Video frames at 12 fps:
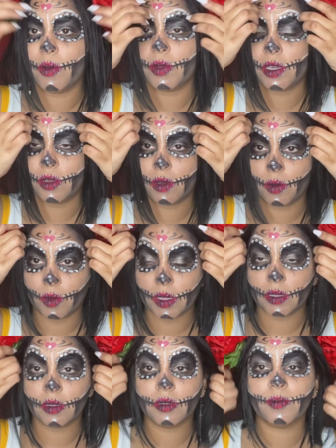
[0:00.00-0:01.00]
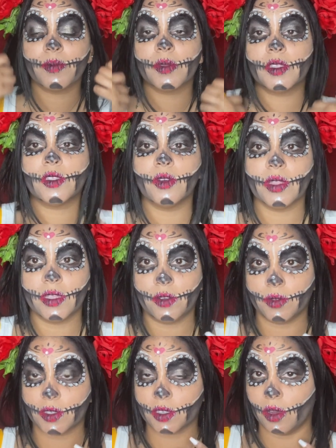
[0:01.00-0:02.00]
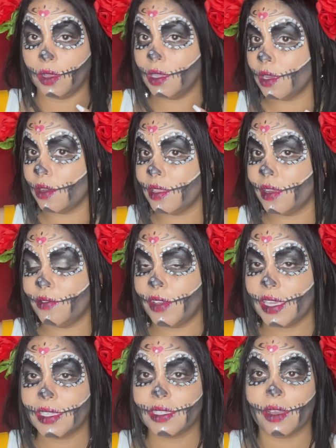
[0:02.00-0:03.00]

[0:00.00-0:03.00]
would do a little skull look on their face. So